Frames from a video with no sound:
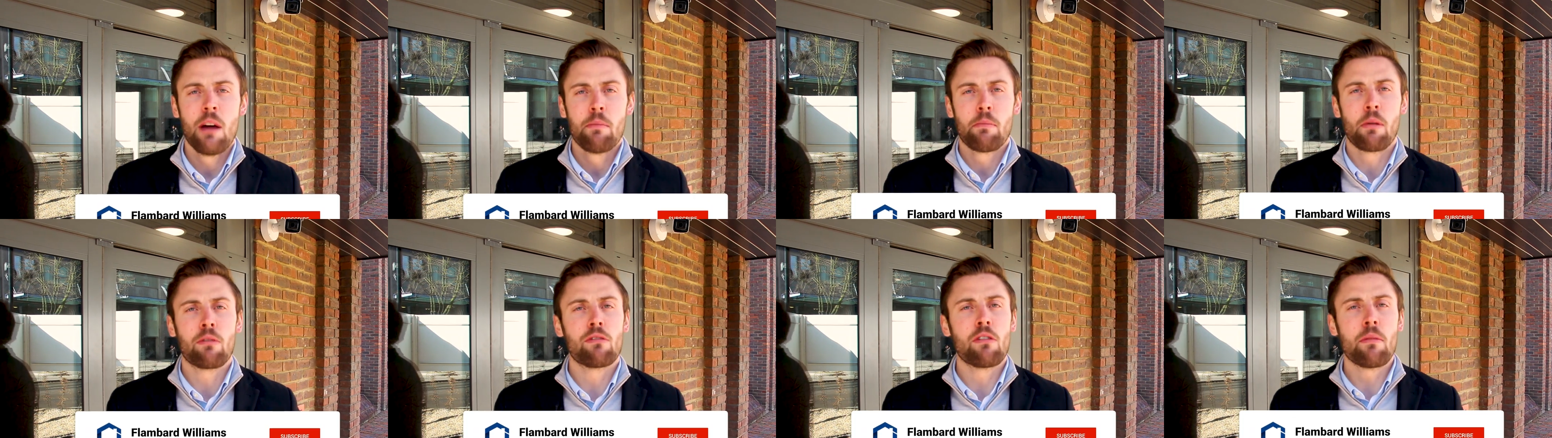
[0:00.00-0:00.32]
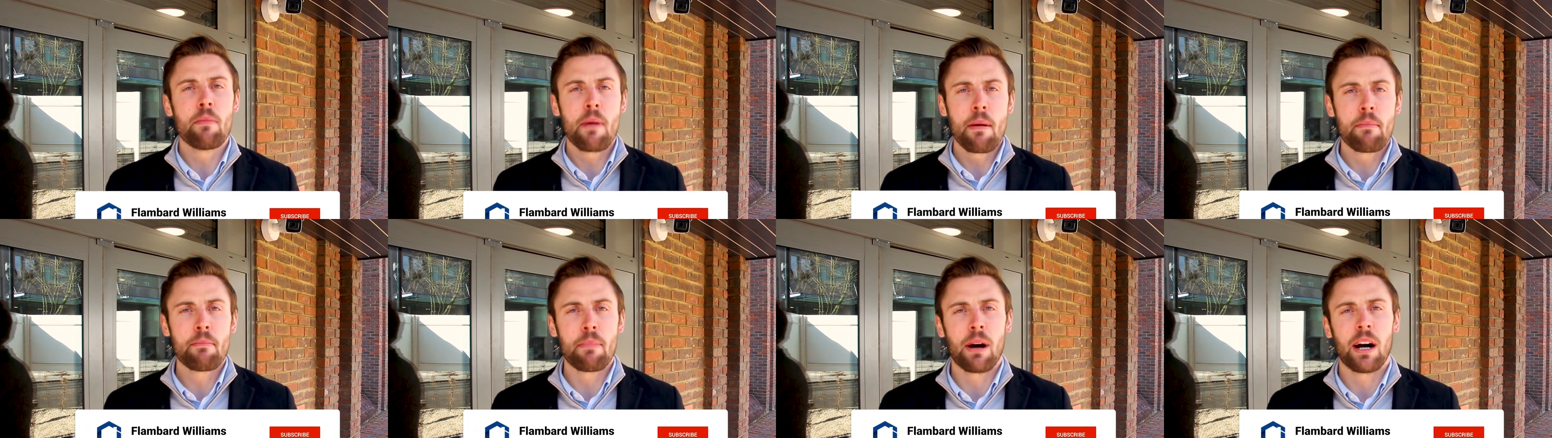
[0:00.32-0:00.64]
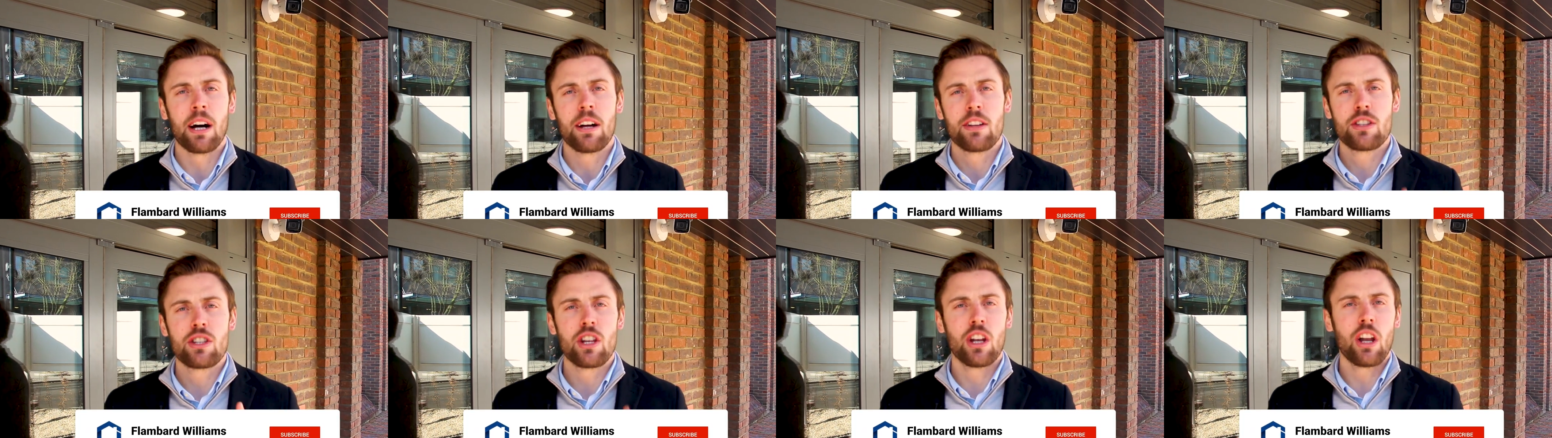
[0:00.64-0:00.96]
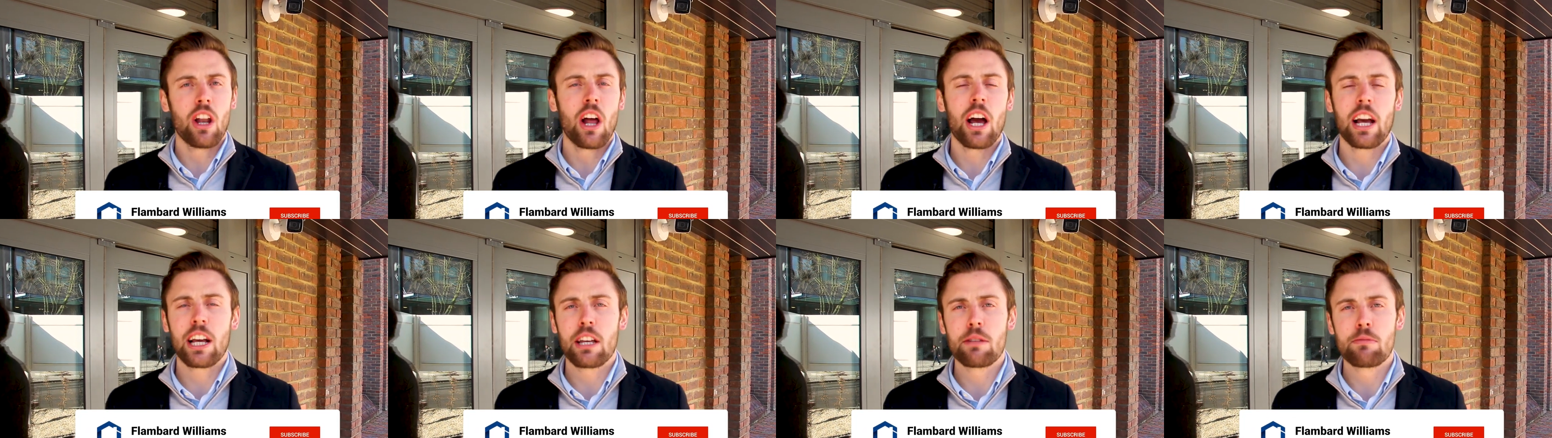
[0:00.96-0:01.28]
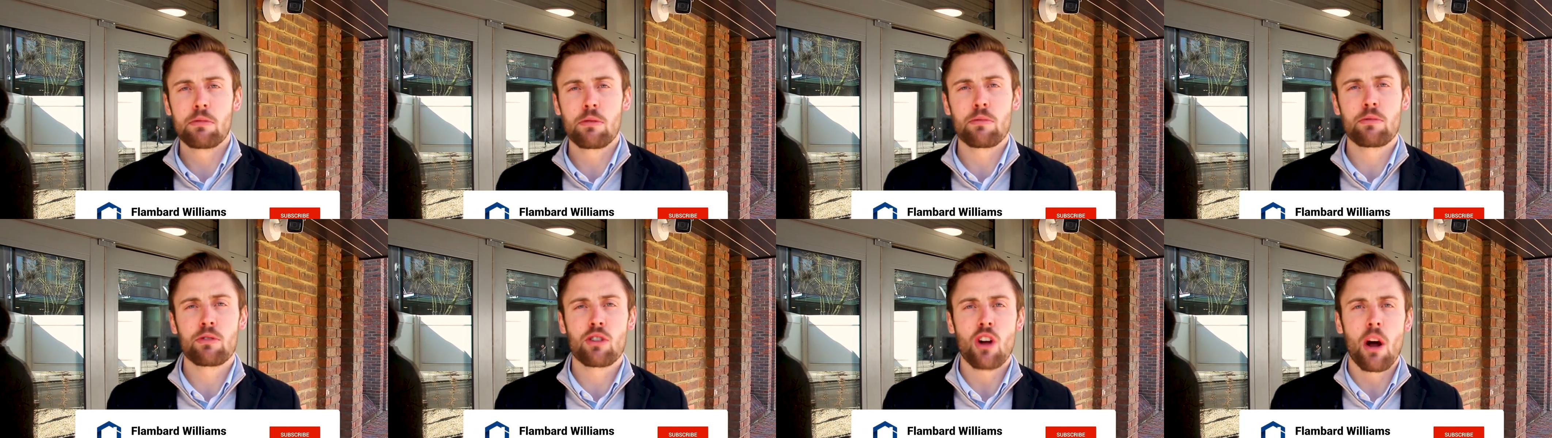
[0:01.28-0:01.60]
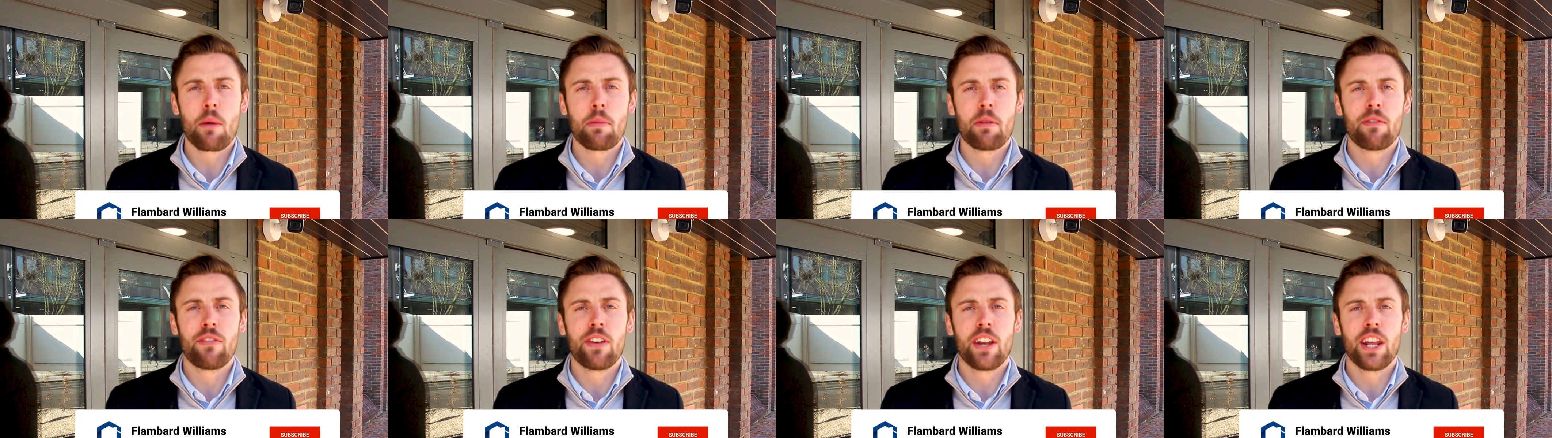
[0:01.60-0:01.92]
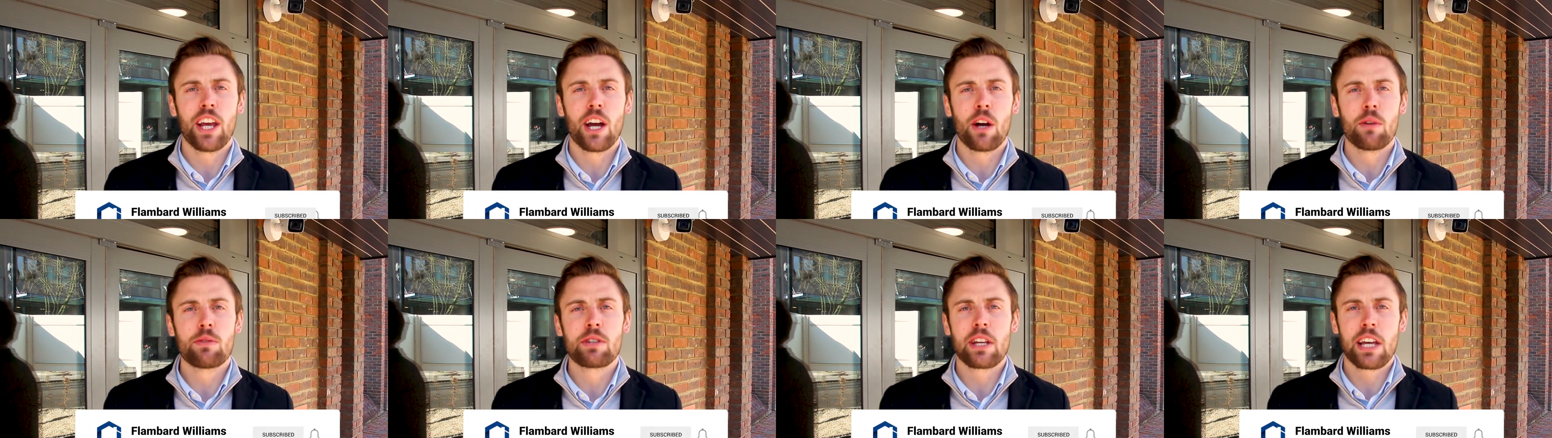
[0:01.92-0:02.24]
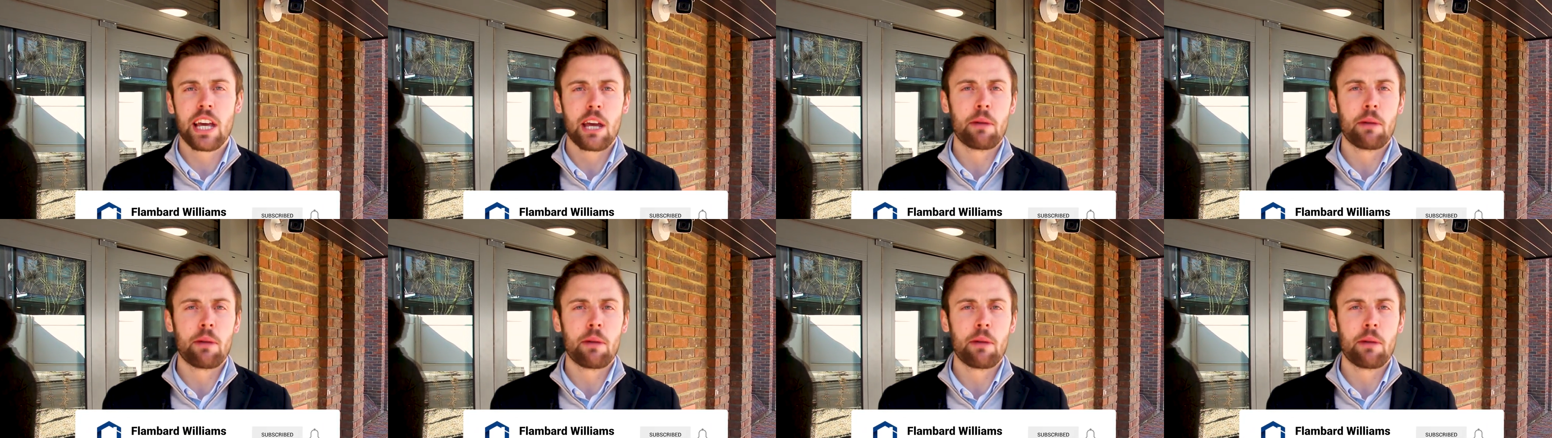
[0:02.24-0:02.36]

But remember to like and subscribe the video to